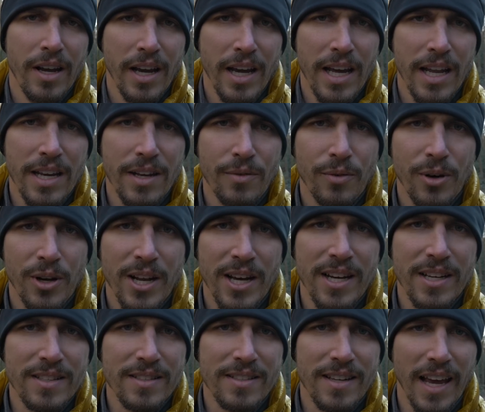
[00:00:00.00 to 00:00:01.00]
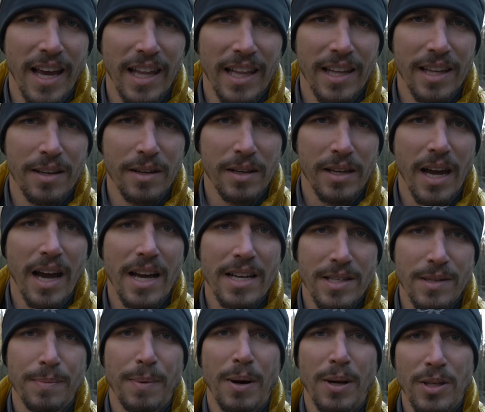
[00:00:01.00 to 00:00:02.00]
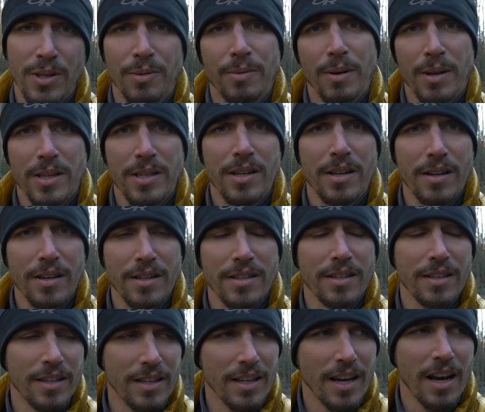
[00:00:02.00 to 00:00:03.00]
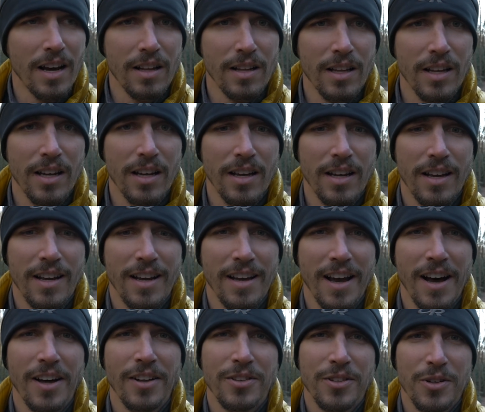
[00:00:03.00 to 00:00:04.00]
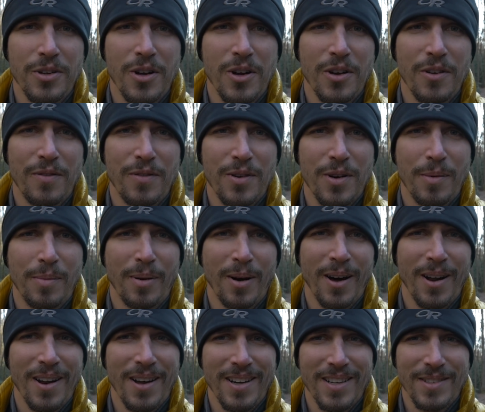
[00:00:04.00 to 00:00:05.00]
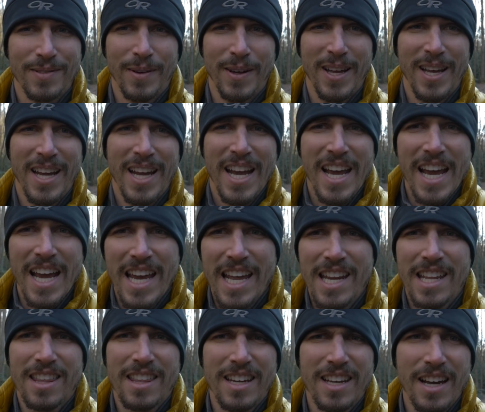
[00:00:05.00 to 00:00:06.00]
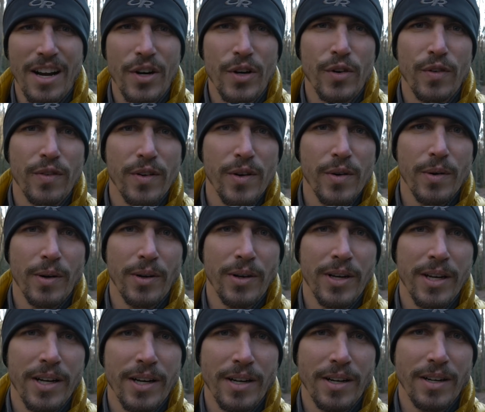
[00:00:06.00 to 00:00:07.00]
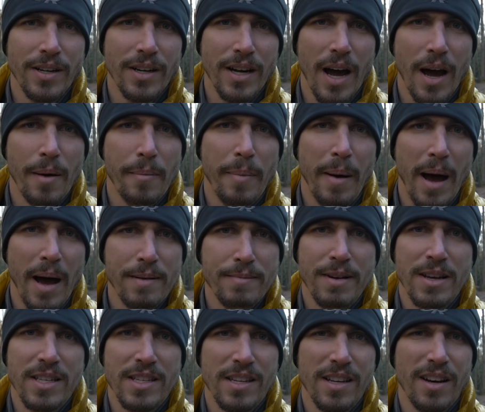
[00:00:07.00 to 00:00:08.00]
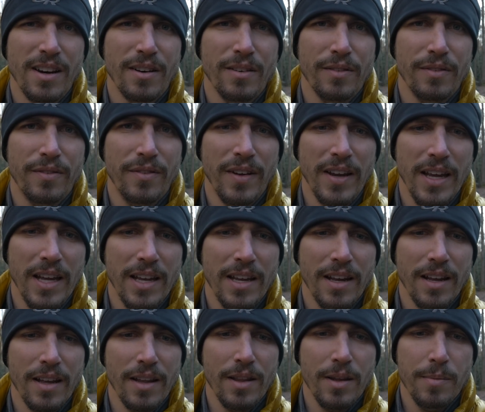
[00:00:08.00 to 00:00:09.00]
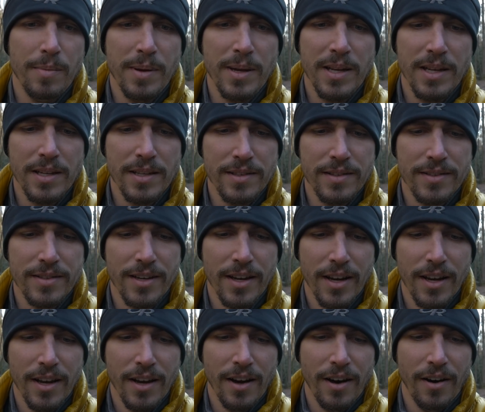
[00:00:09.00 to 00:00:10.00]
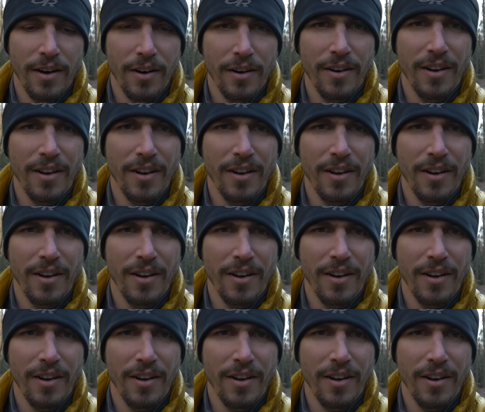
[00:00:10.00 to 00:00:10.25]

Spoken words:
anyone else. Sadly, guys, sponsor me, seriously. I'll do good for your products. But anything I review on here, I buy myself, and the opinions are